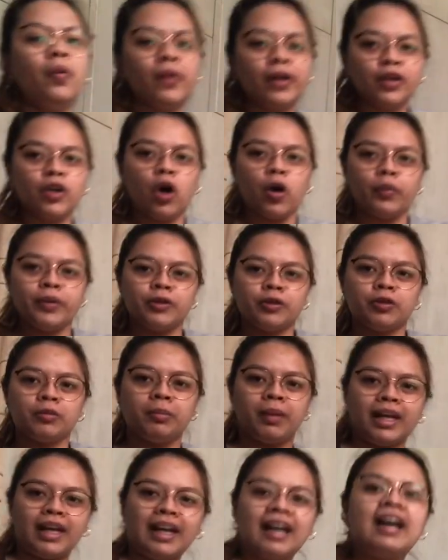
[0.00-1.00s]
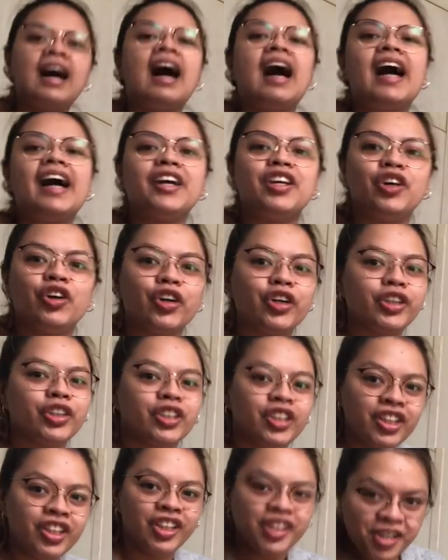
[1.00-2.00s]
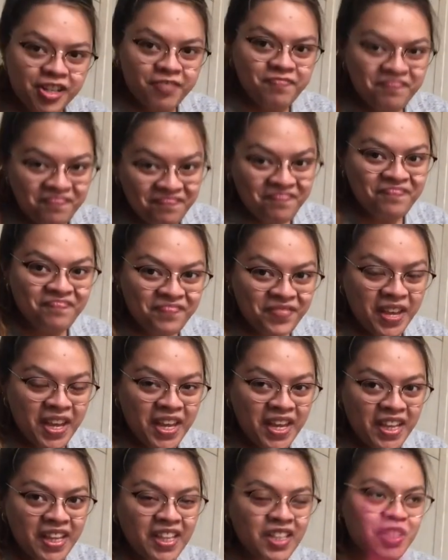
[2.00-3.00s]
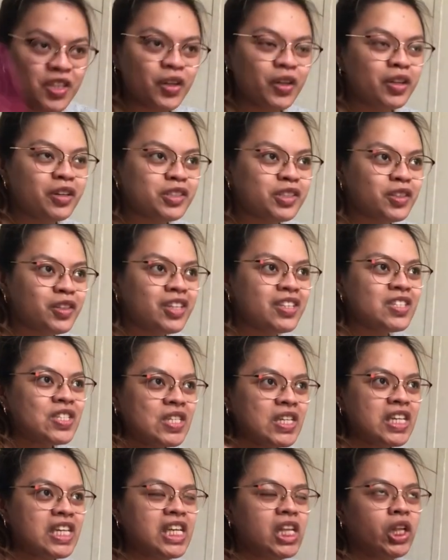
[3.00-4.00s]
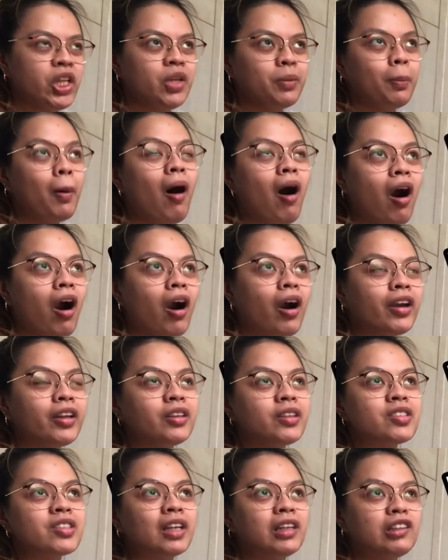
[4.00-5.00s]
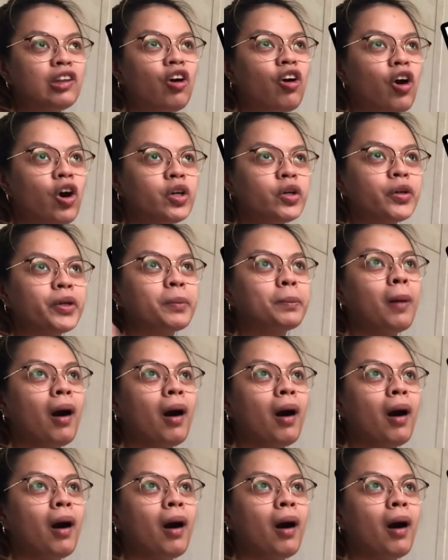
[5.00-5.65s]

We're going to make kayod. So as you can see in the par in the salon or